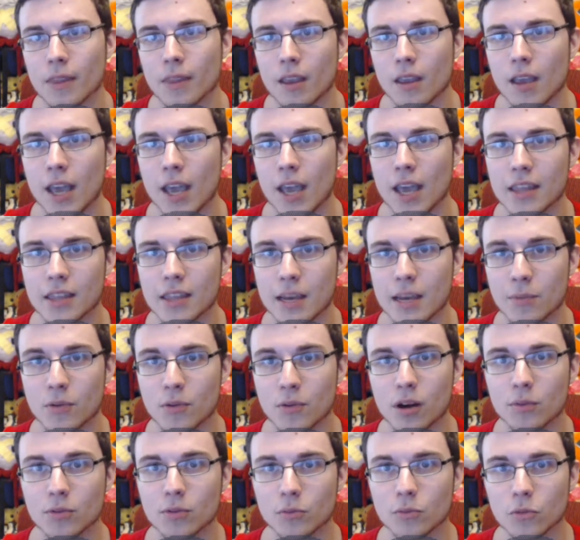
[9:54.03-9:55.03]
And that
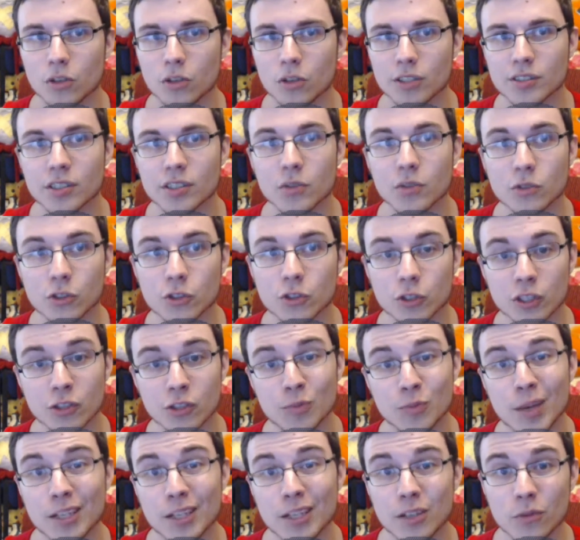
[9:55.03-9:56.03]
problem was there was
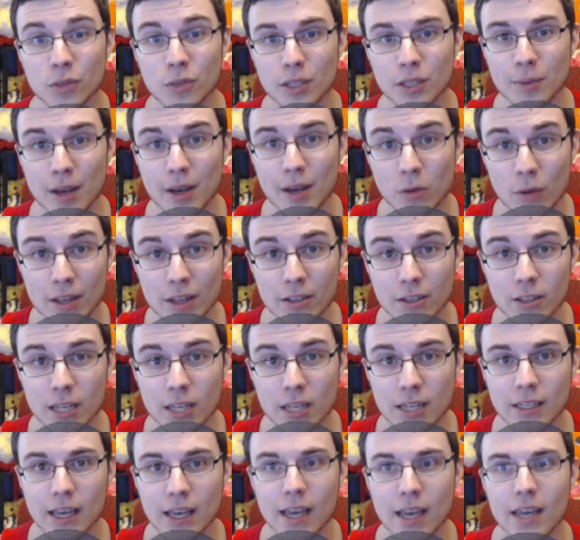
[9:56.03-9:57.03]
expected really bad weather
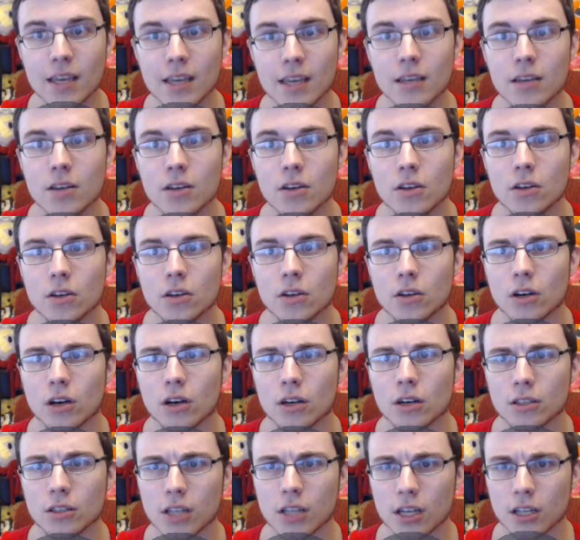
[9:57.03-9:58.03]
that day.
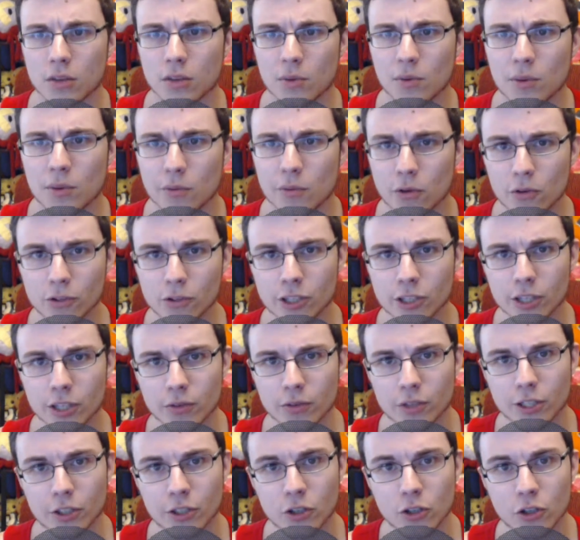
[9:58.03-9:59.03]
A lot of the people who
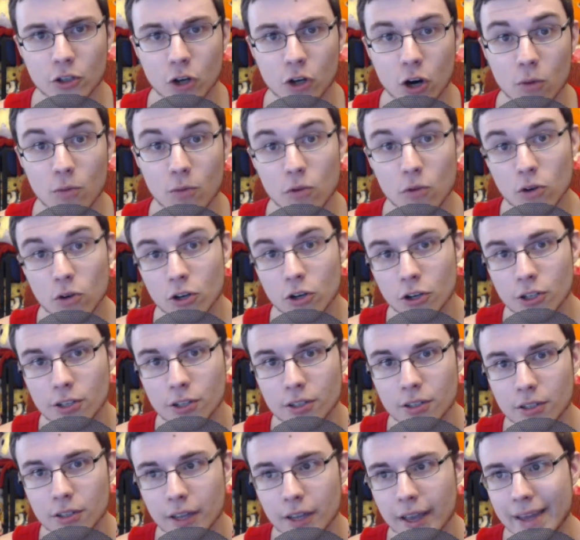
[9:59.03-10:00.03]
generally could carpool
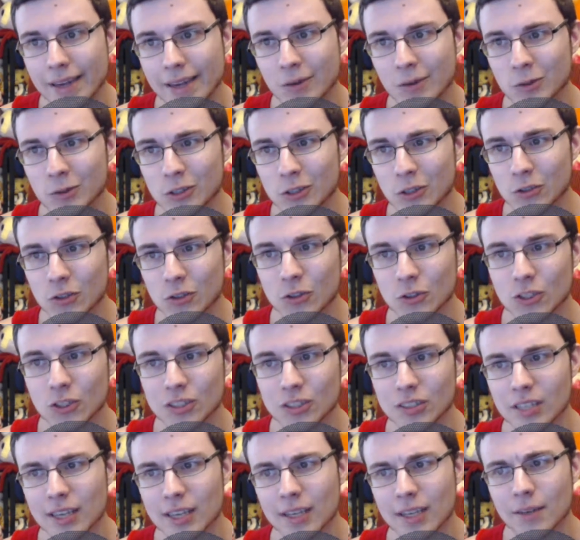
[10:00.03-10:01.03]
couldn't. And it was also
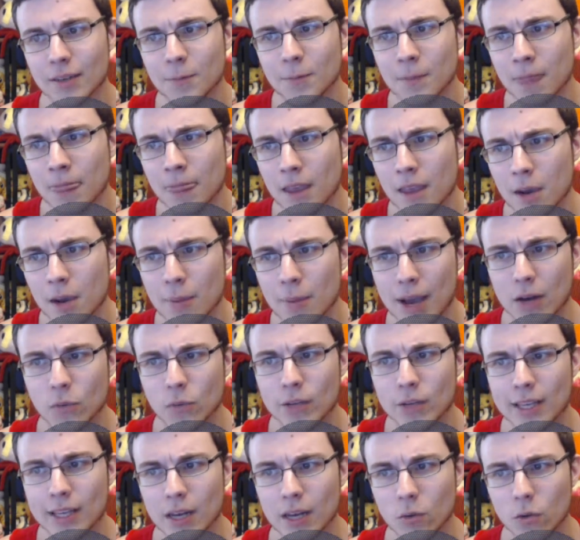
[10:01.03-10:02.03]
just like a bad
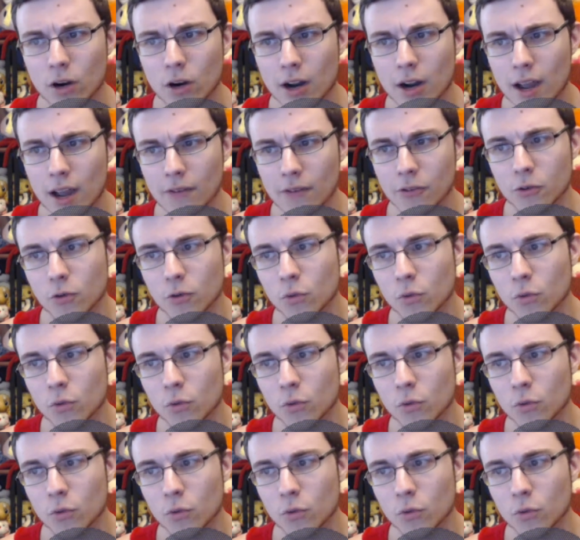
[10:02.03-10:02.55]
weekend where everyone